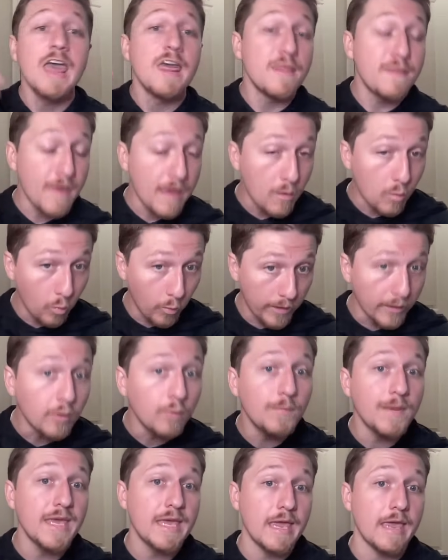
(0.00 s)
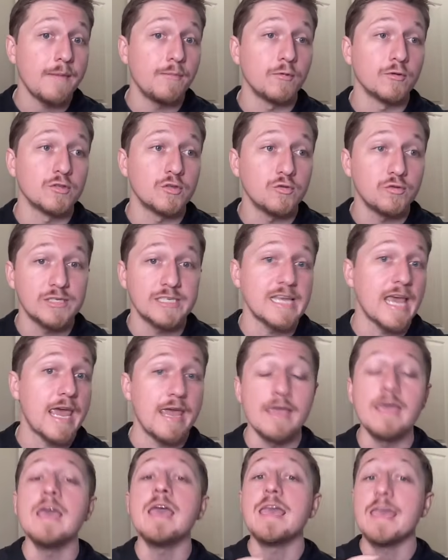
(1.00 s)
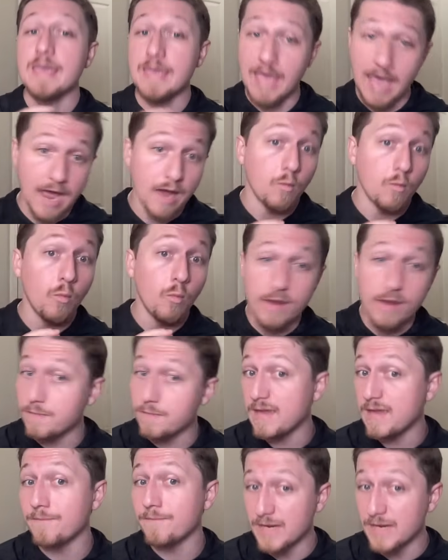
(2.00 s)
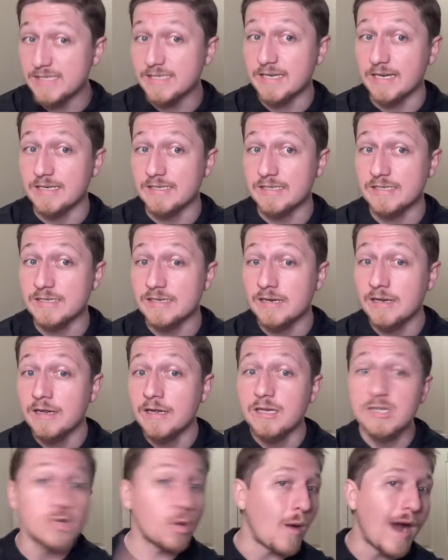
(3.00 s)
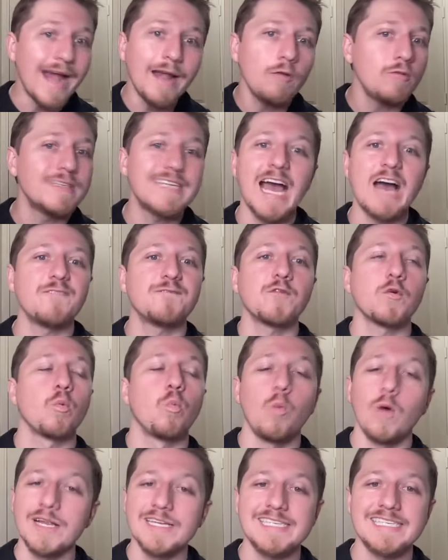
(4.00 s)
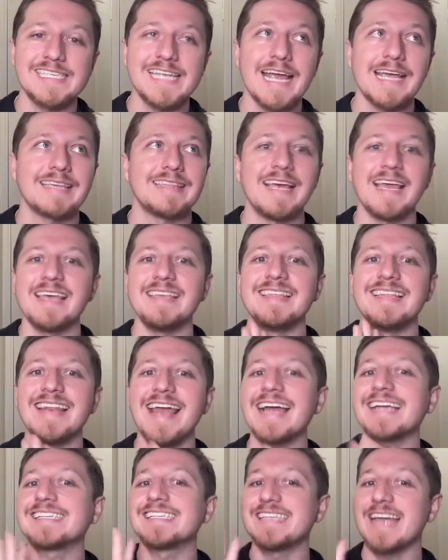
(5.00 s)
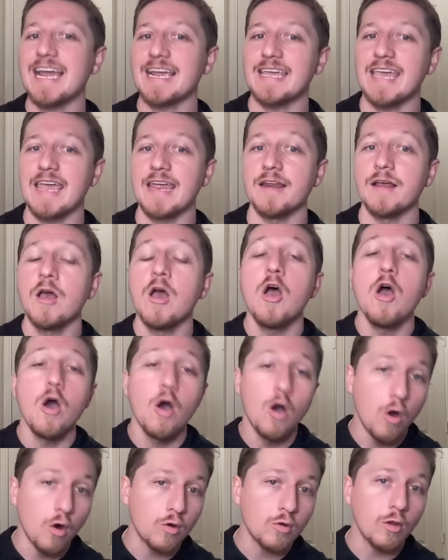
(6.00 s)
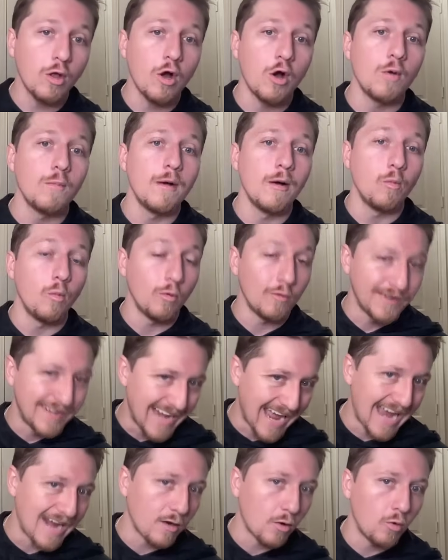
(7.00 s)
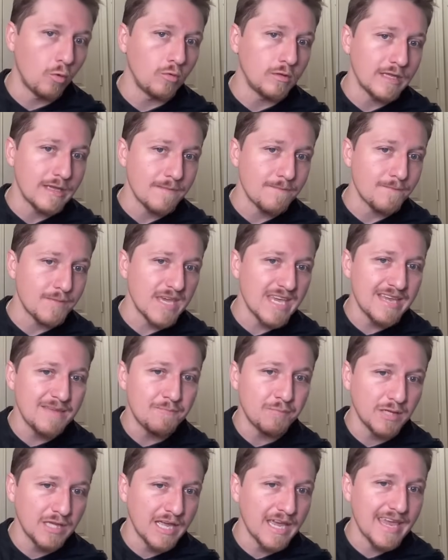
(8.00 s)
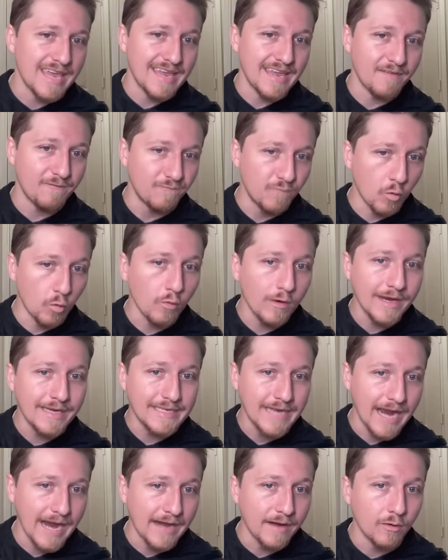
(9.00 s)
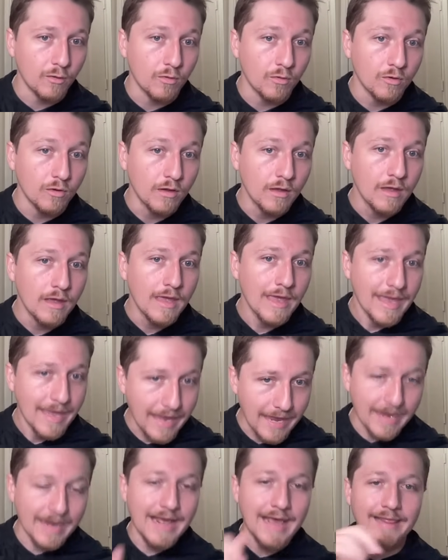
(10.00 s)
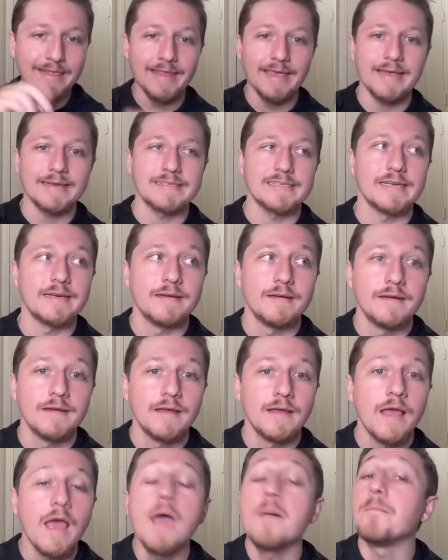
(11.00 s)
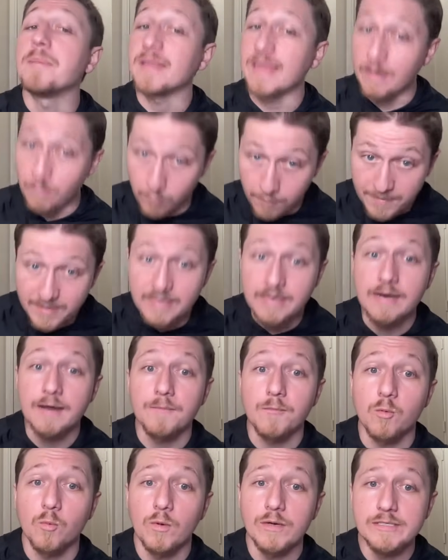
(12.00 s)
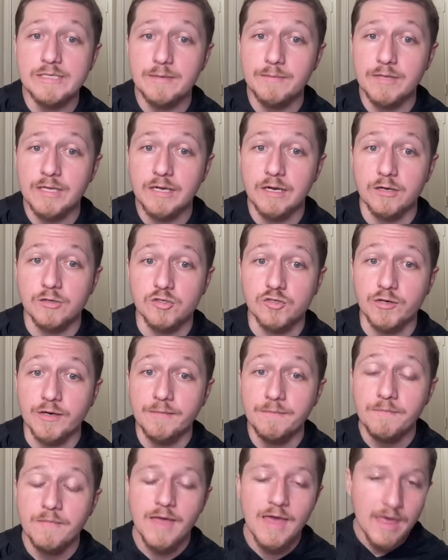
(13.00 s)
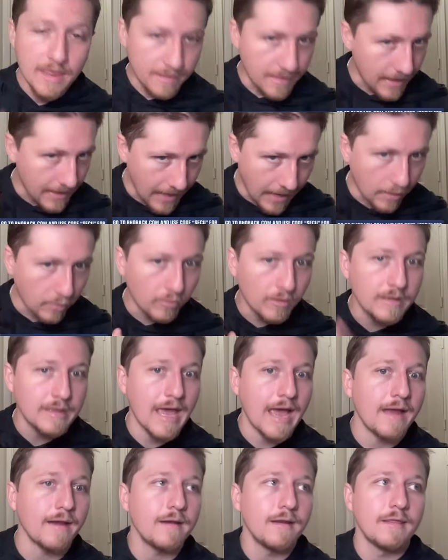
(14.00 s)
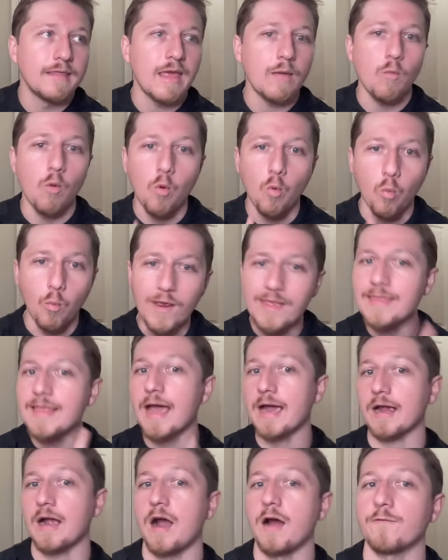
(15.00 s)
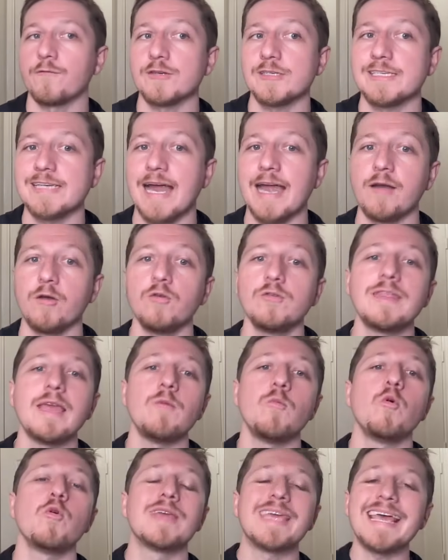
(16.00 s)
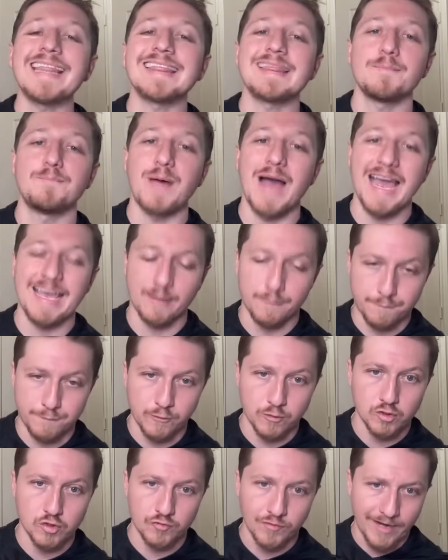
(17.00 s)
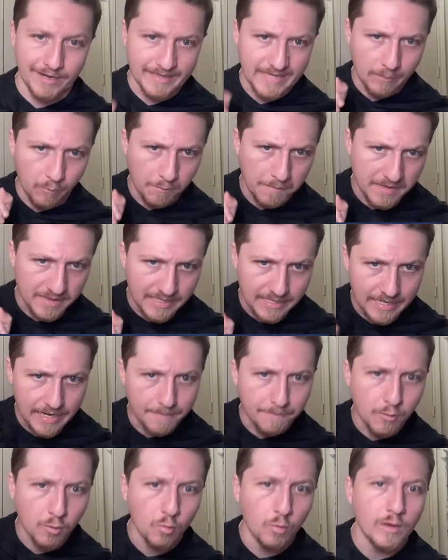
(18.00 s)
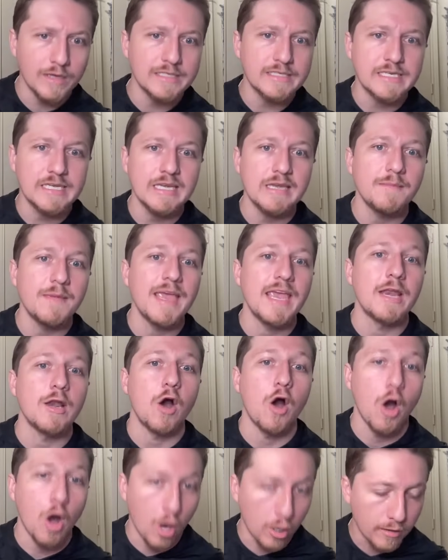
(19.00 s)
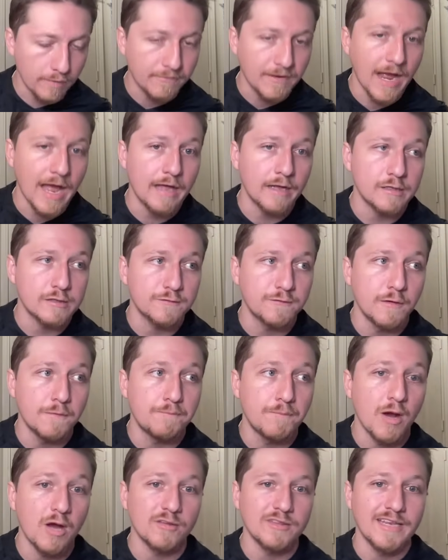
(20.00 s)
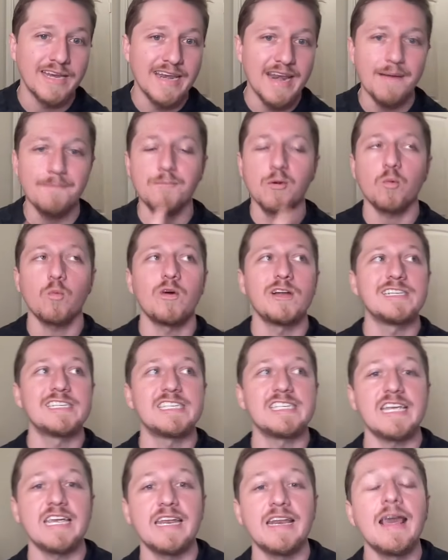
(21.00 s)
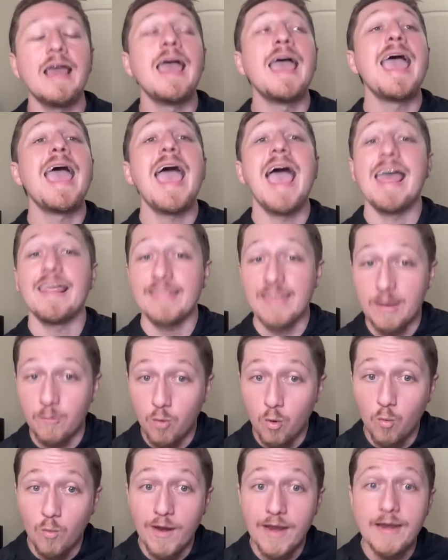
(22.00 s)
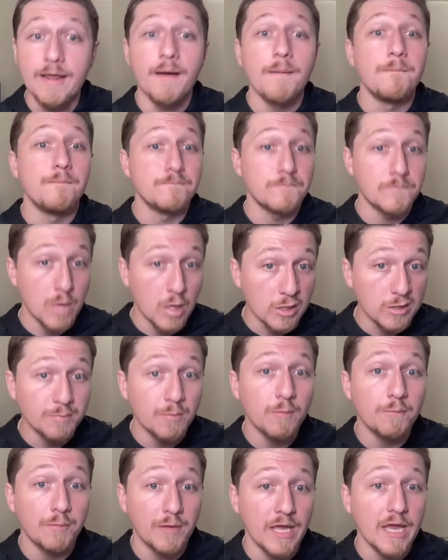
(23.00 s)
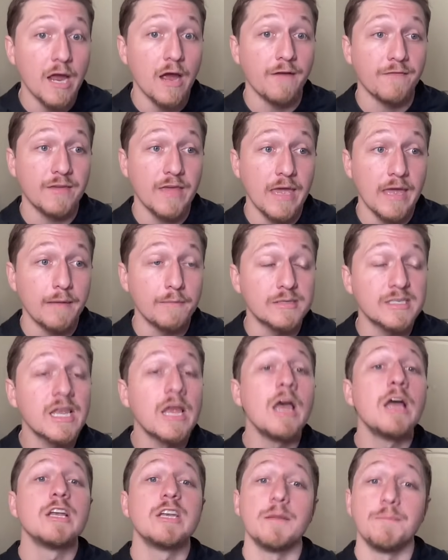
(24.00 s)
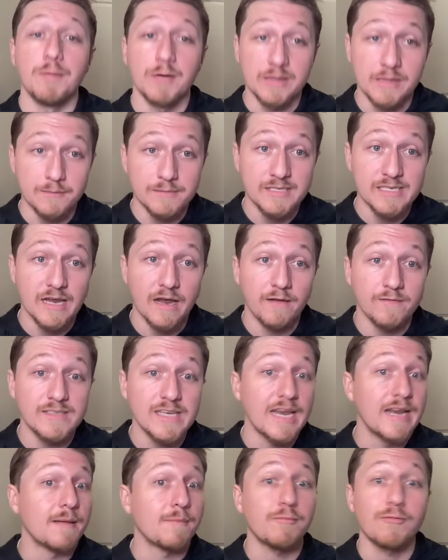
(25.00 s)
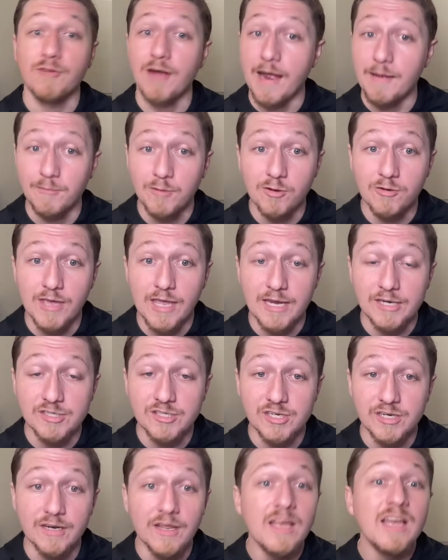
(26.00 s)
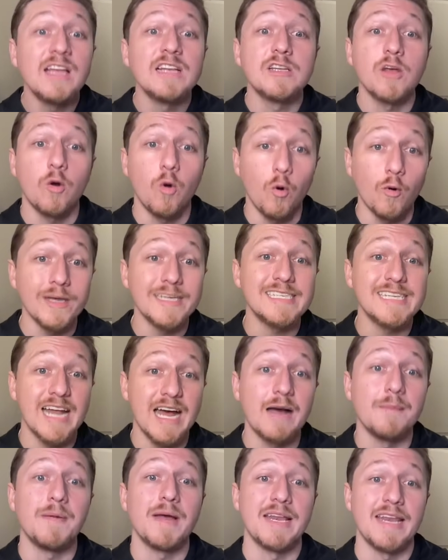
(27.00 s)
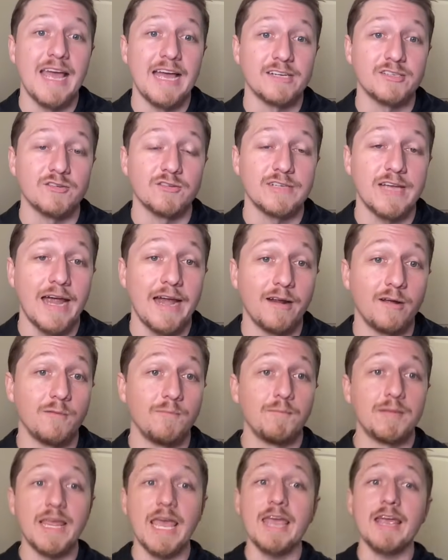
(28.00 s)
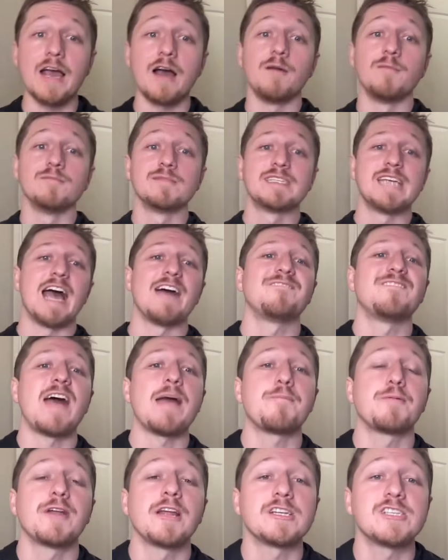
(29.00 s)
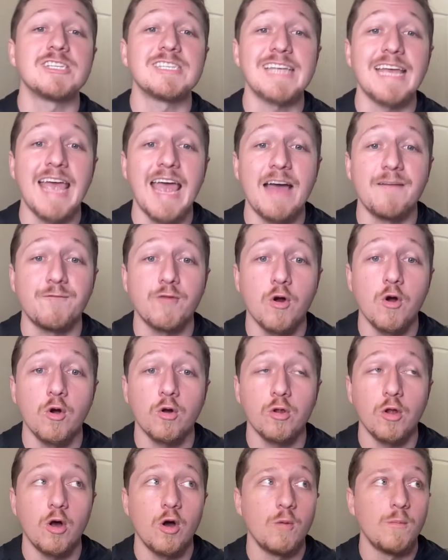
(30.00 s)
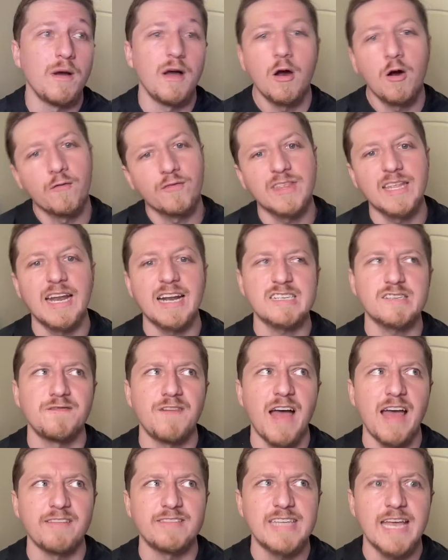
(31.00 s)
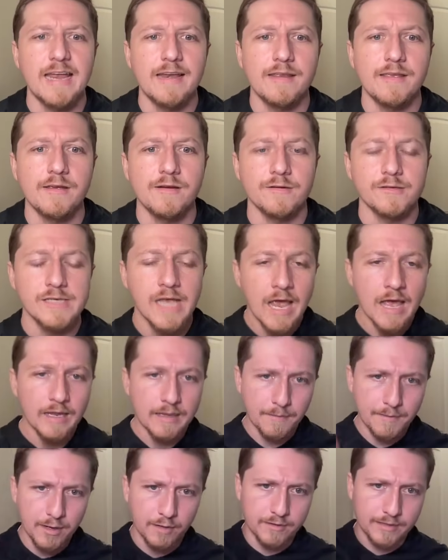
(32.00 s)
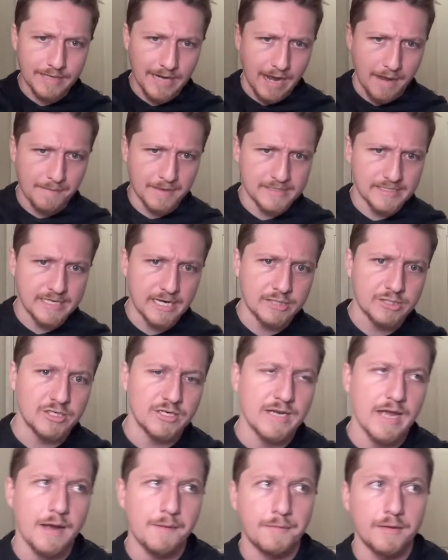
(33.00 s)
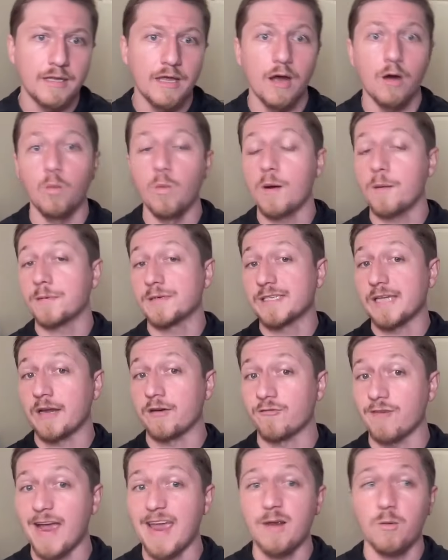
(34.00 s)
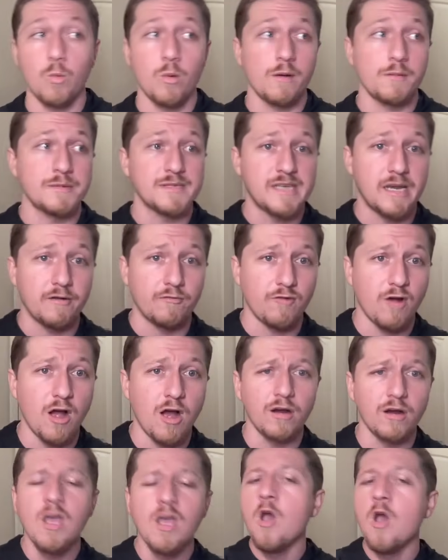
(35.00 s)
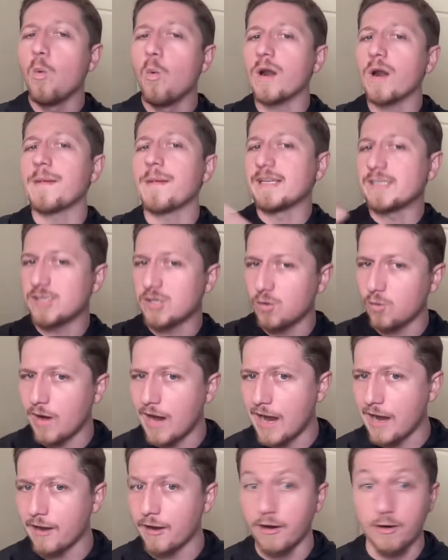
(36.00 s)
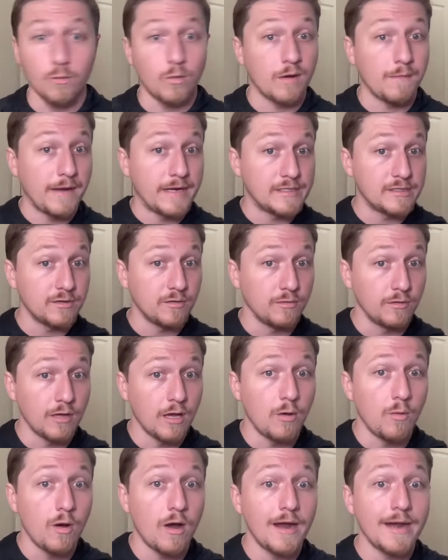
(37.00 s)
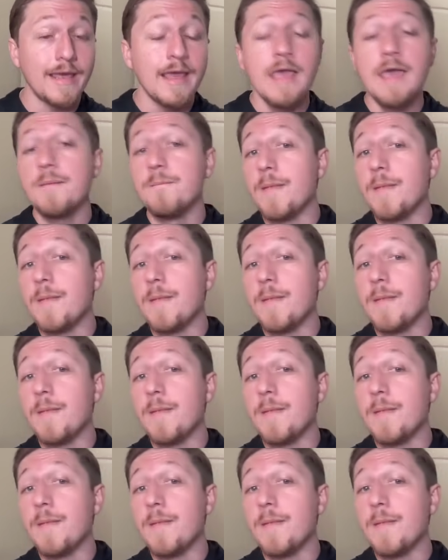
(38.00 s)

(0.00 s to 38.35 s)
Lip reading: They will be able to say, yeah, we mean business. So I don't doubt for one second that in the next decade, Oklahoma will not only be playing for a title in Atlanta, but they will be the number one team in the country. They not only that, they will win that conference title. They will get the bye the first round. They will be the number one team in all of college football, the number one seed. and they will win multiple playoff games to put themselves in a prime location to hoist up a national title. But there you go. Top five predictions I have for Oklahoma over the next 5-10 years. Let me know in the comment section down below. Where was I right? Where was I wrong? What am I too high on? What am I too low on?